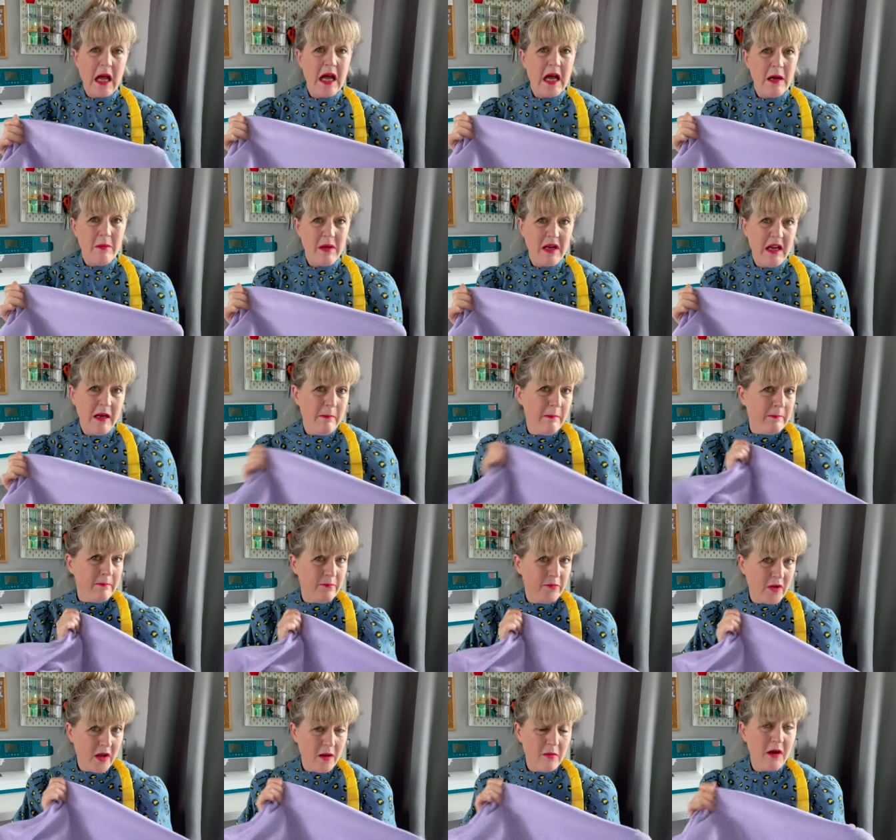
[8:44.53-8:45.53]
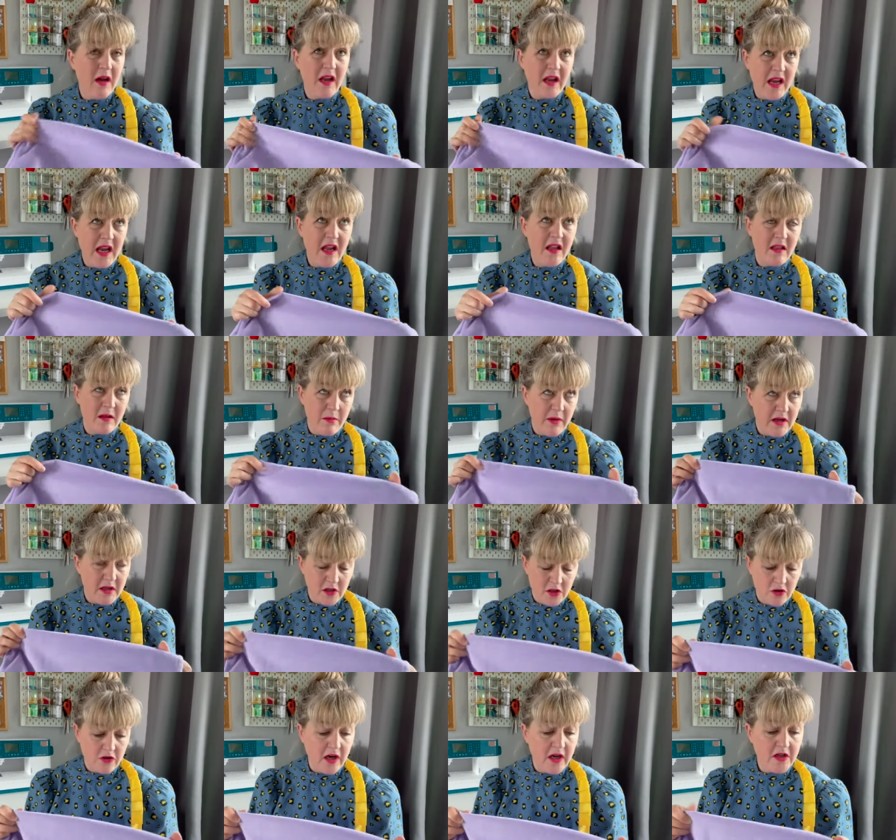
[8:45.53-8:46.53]
I mean, I might need the bit of
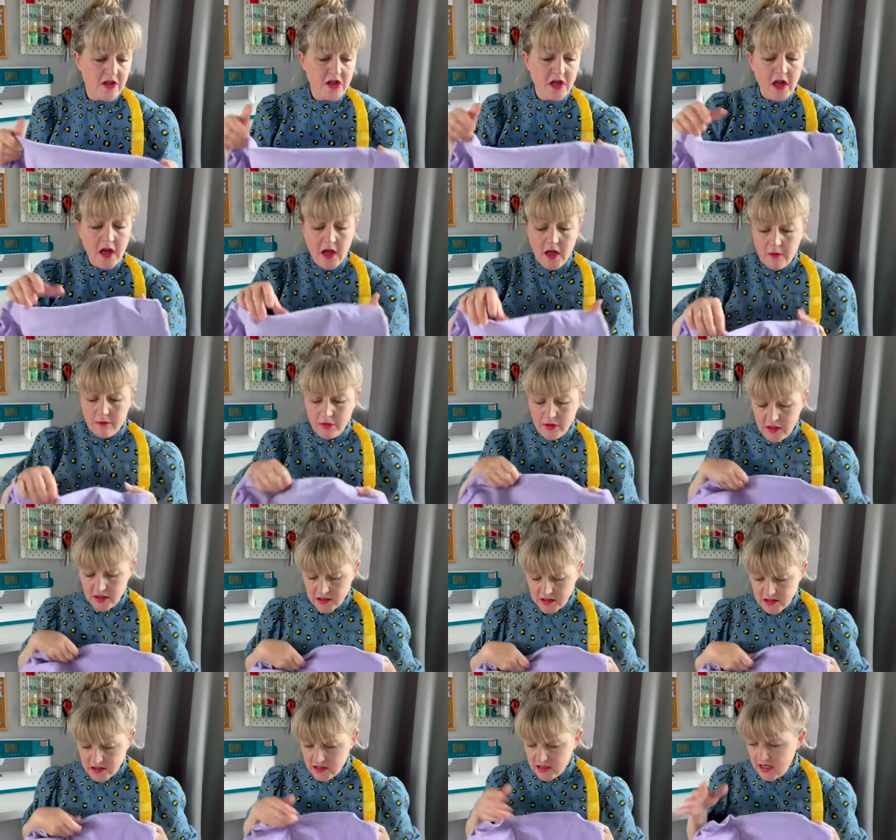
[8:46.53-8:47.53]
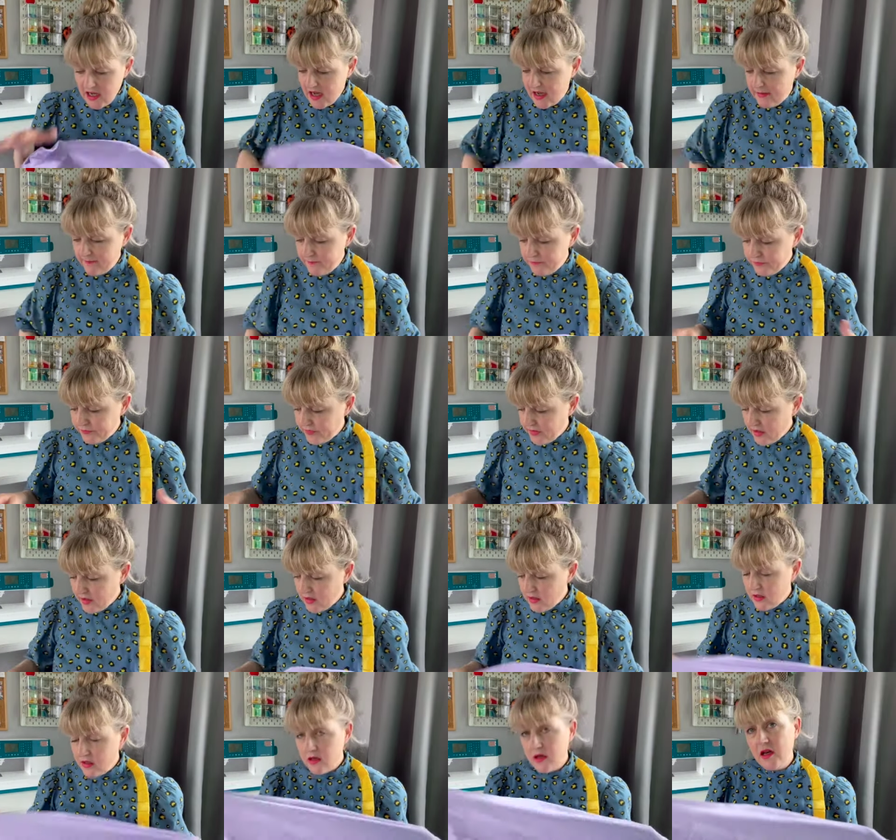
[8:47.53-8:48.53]
stretch, but yeah,
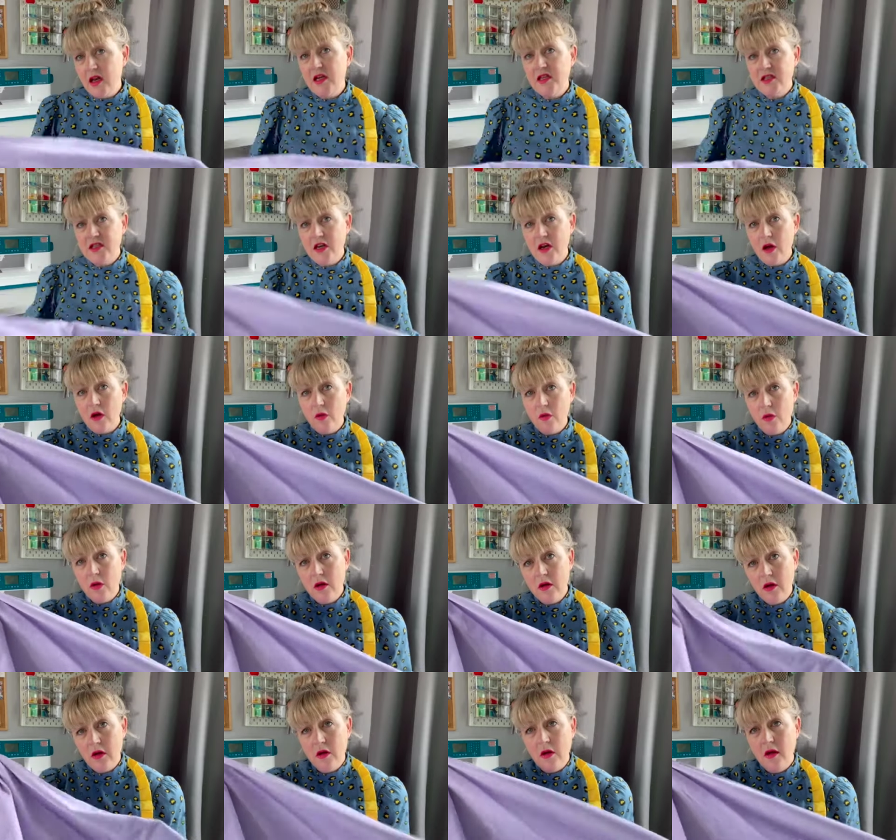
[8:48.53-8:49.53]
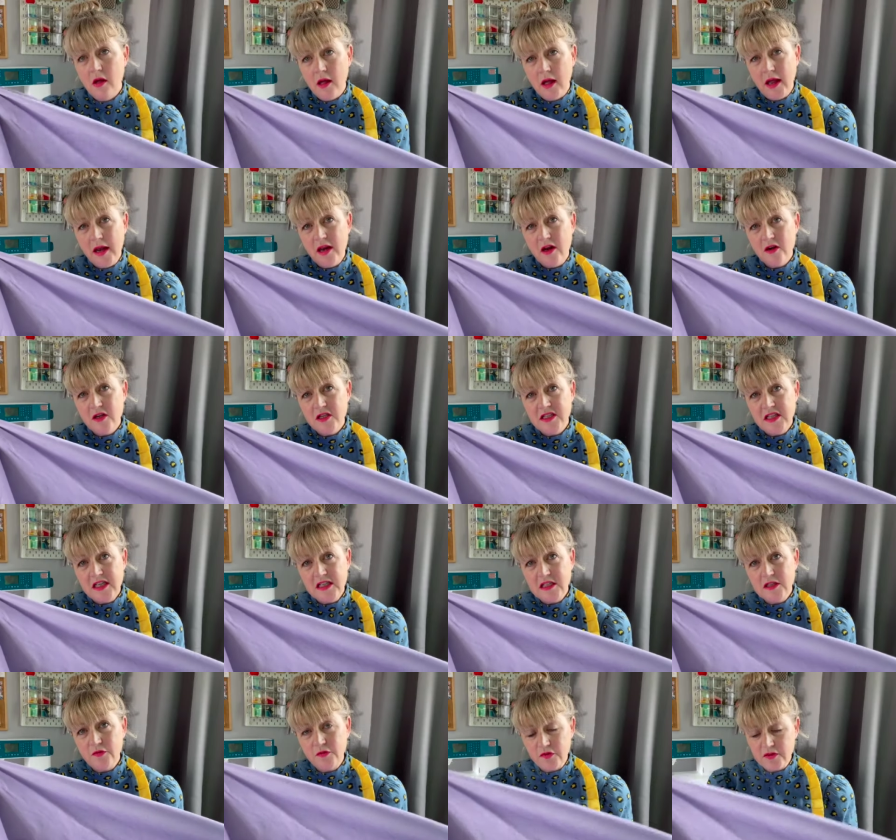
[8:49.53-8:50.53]
I'd like to know any
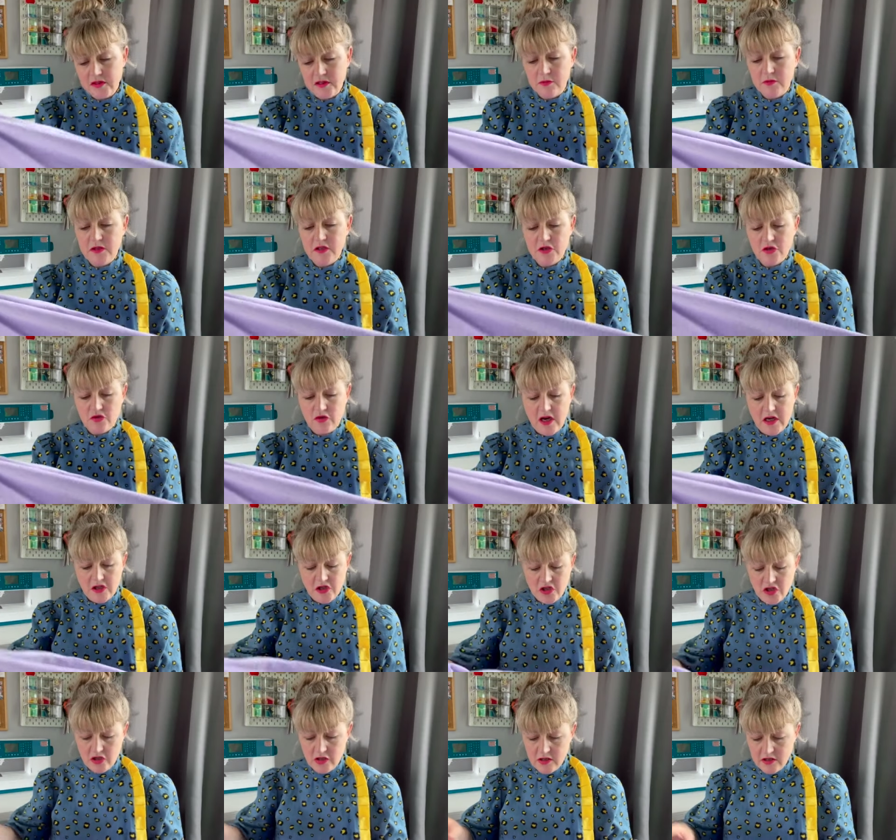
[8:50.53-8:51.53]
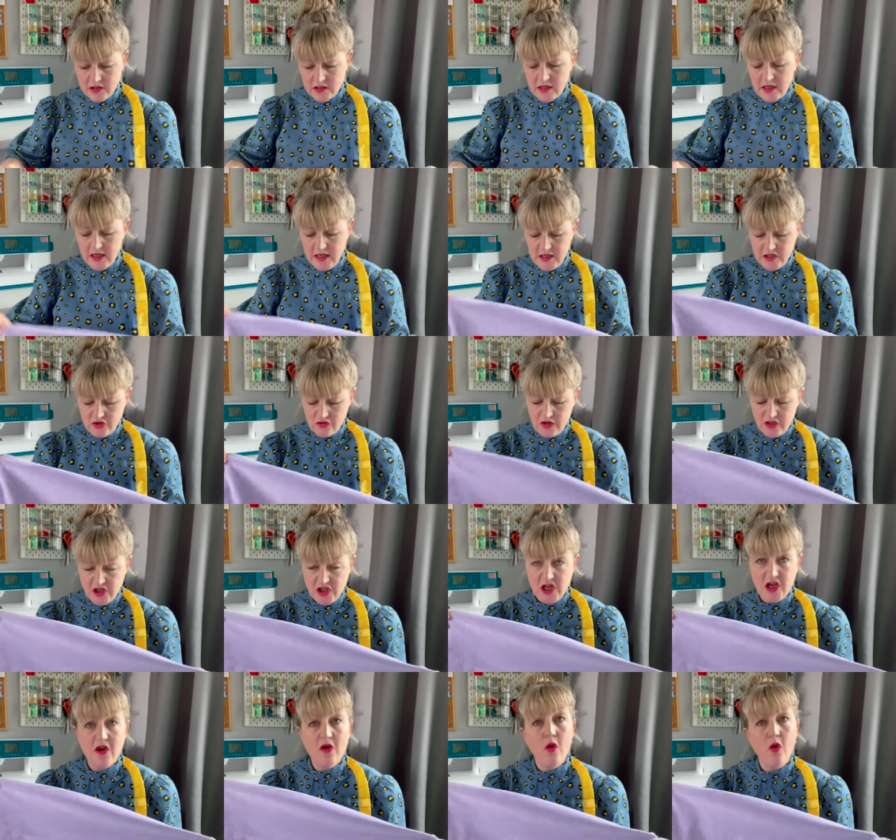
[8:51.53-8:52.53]
ideas for some stretch, slightly
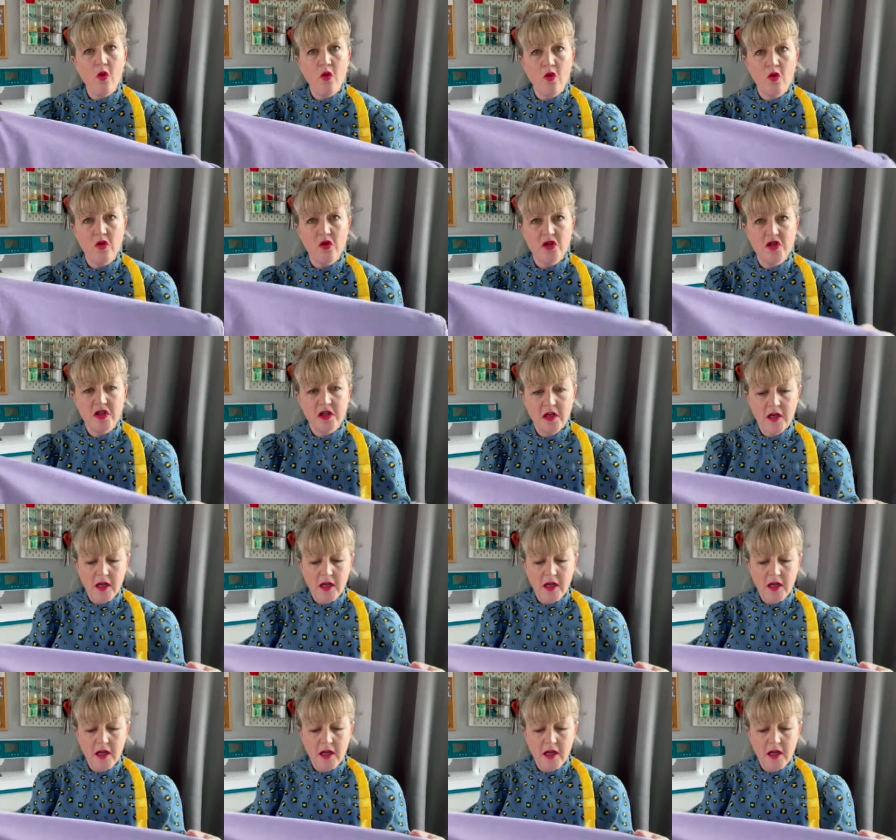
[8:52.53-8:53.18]
stretchy cord.